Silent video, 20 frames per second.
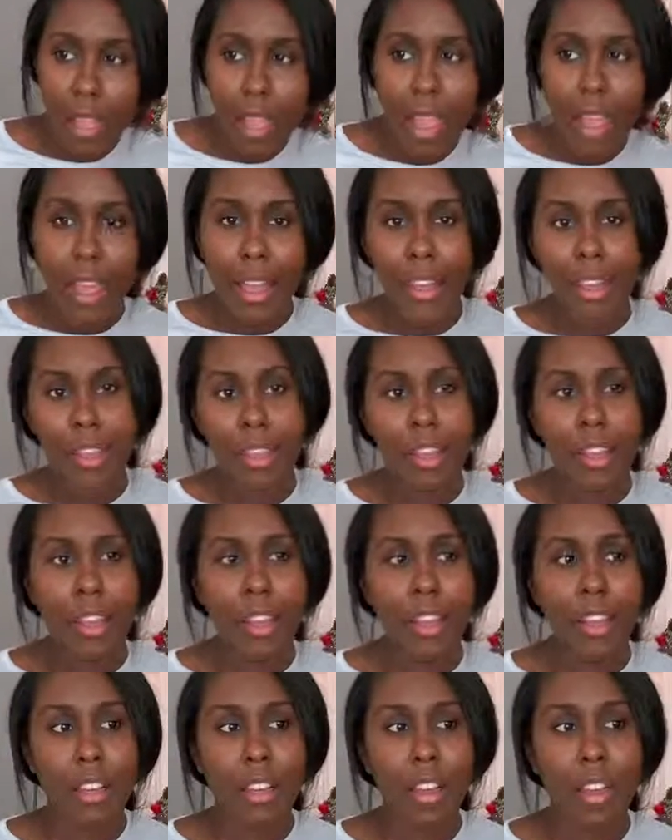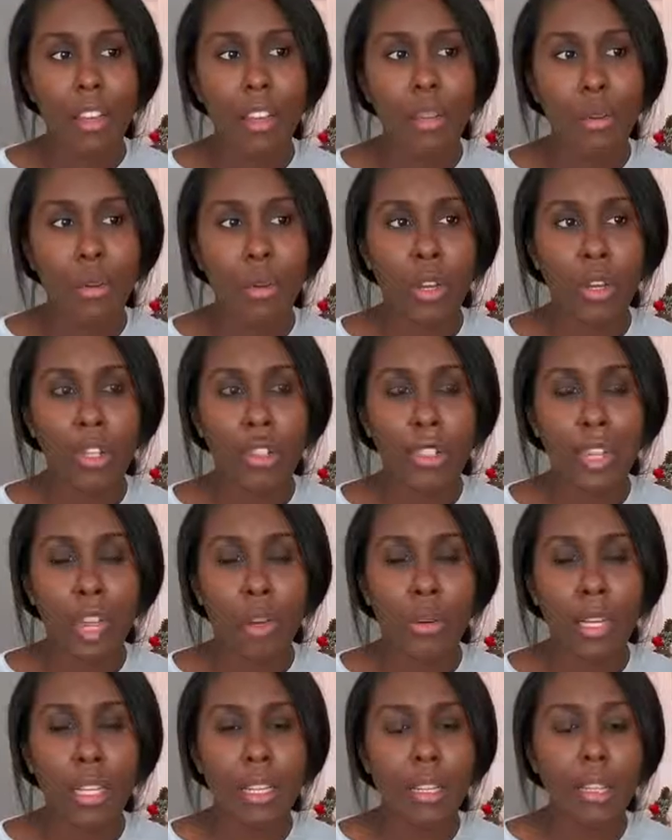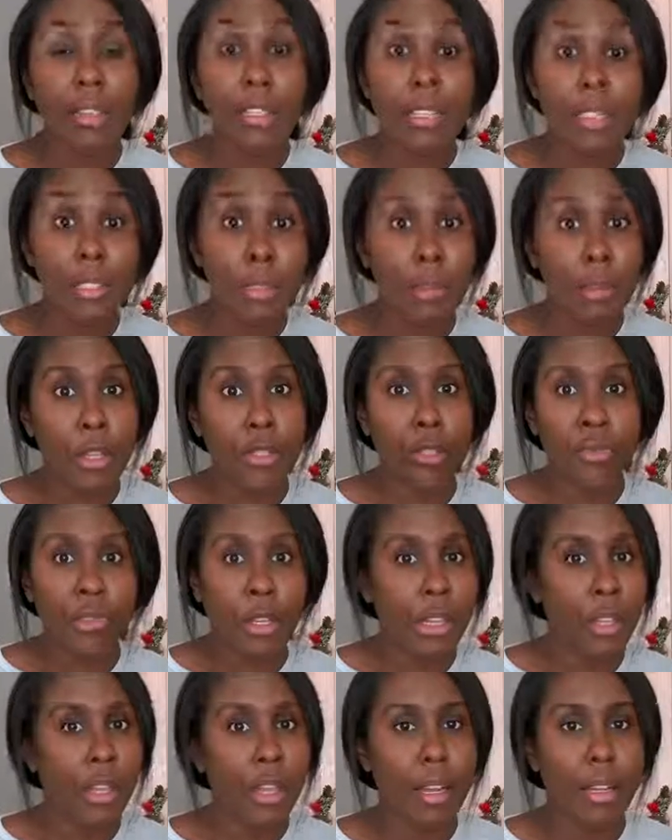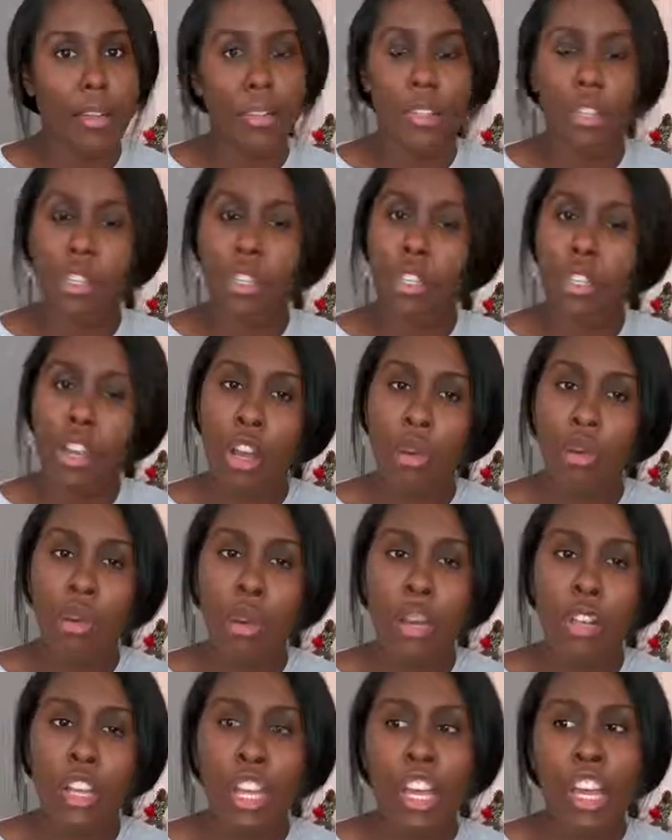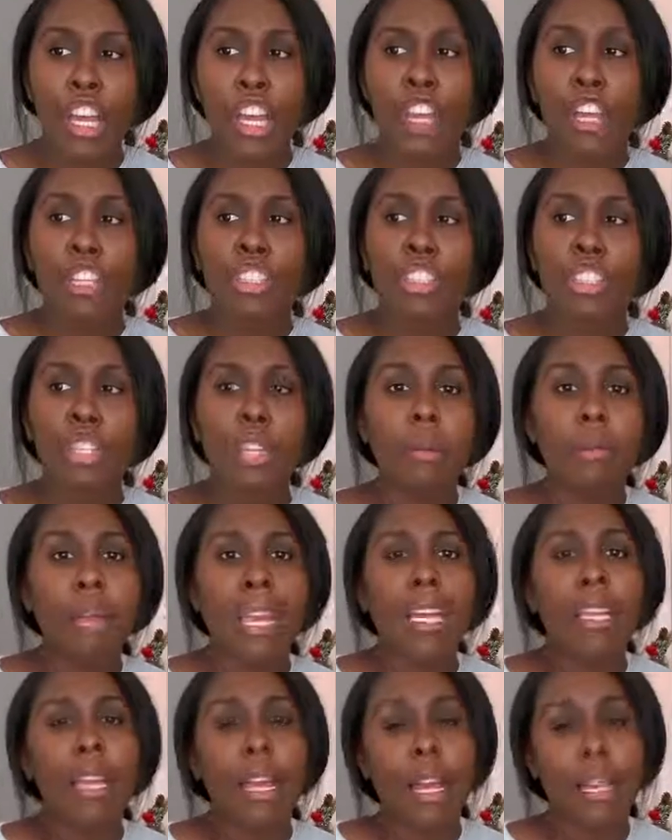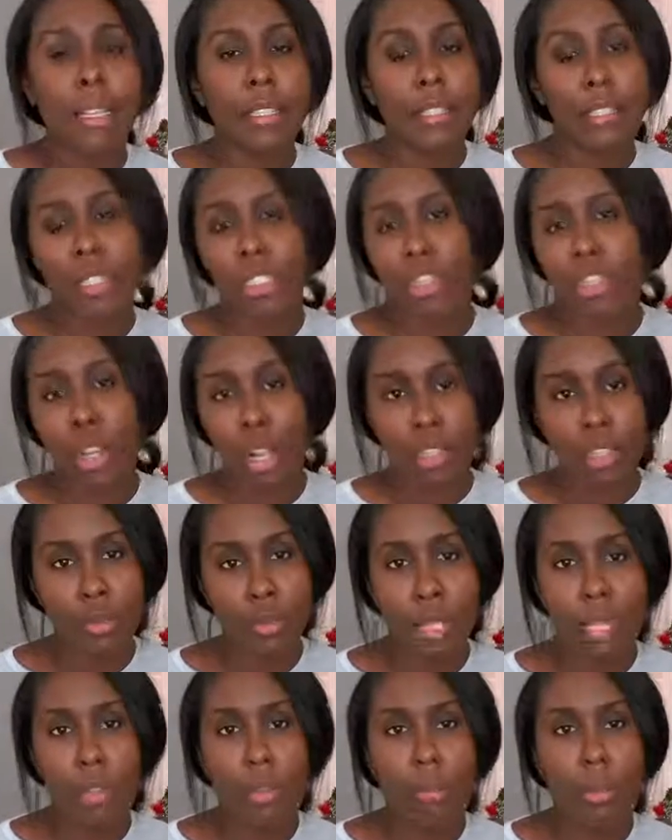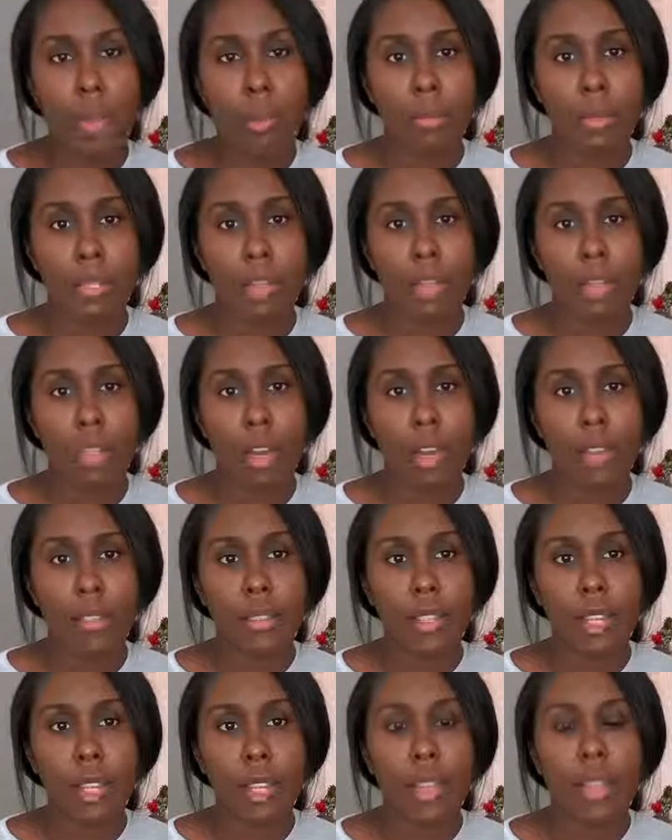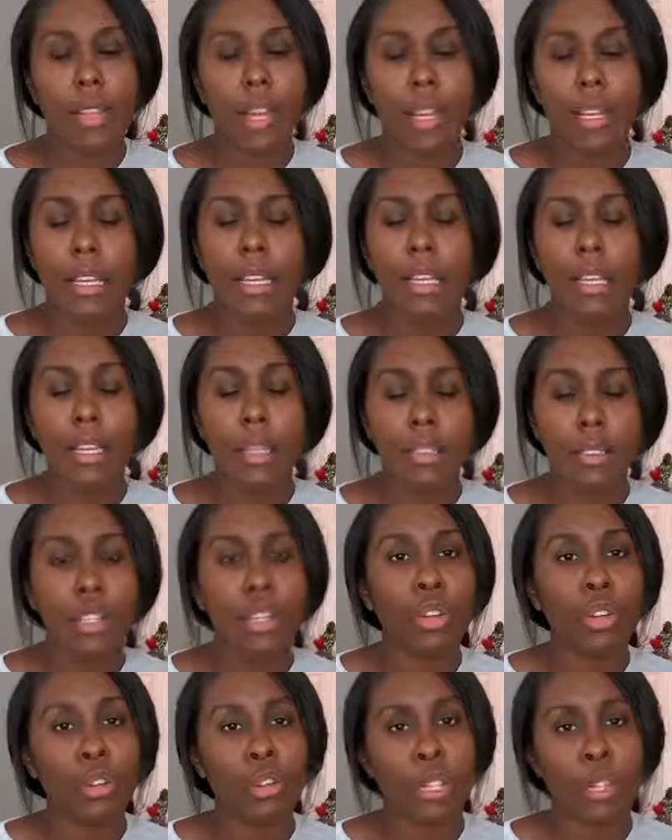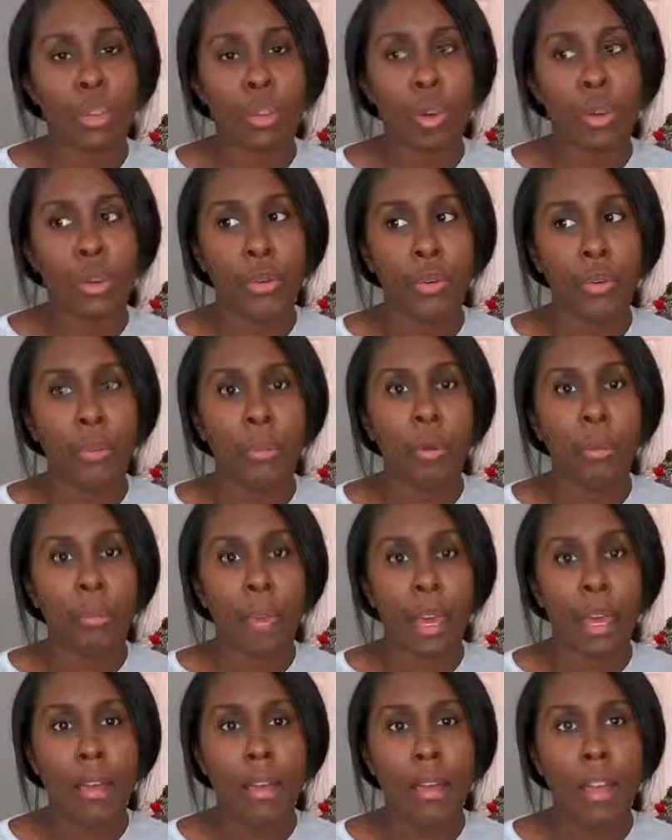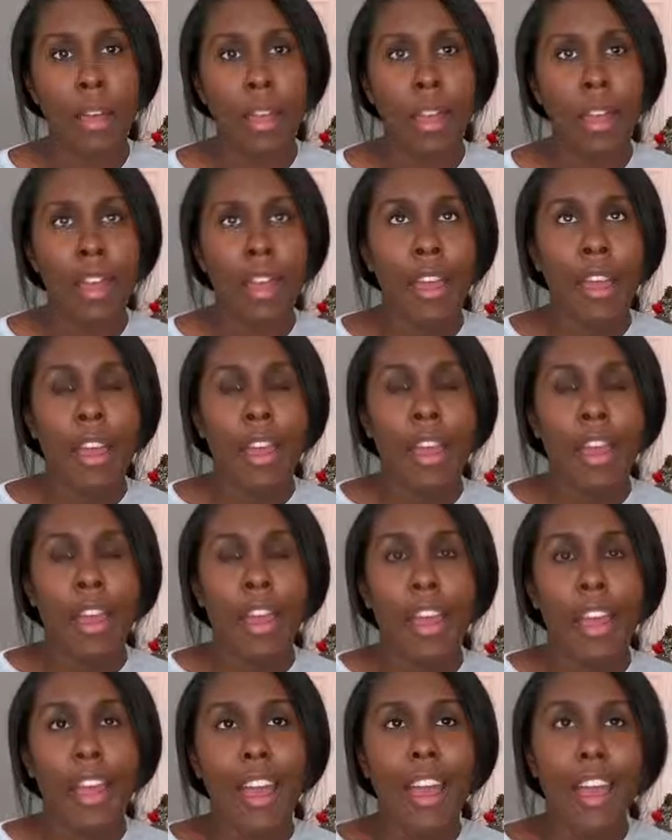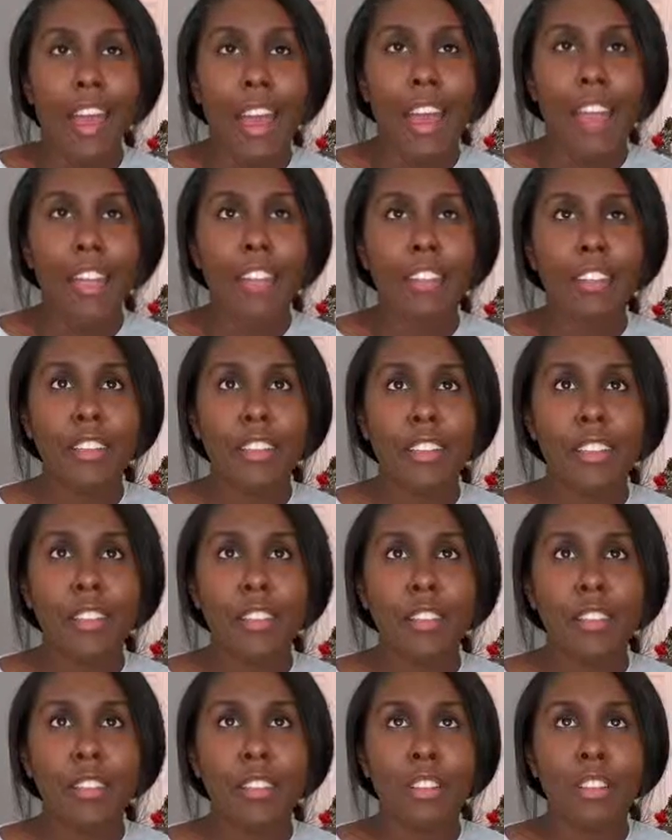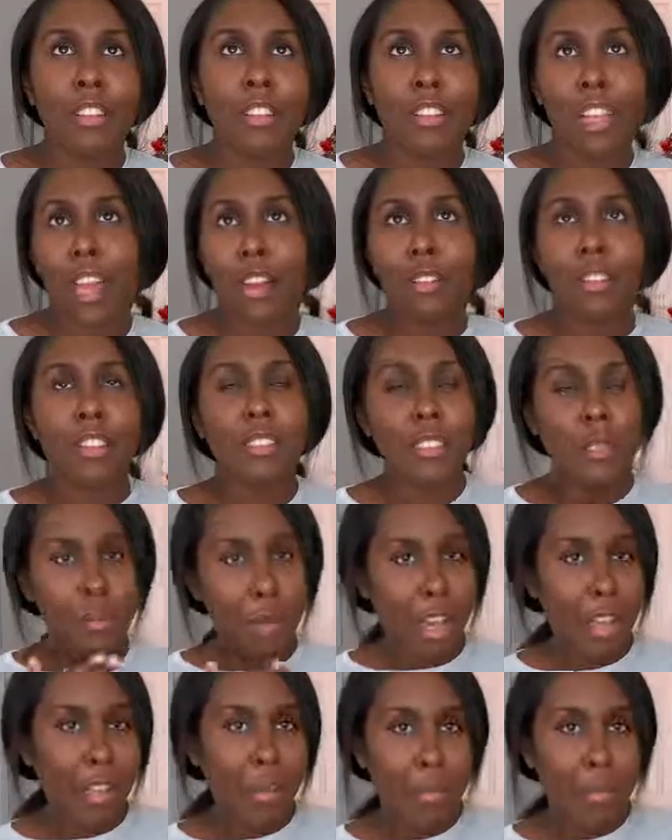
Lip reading: had kind of worked out. And Elizabeth realized that, you know what? She made hasty judgment about Mr. Darcy and that he is a good and honorable man. And now this is my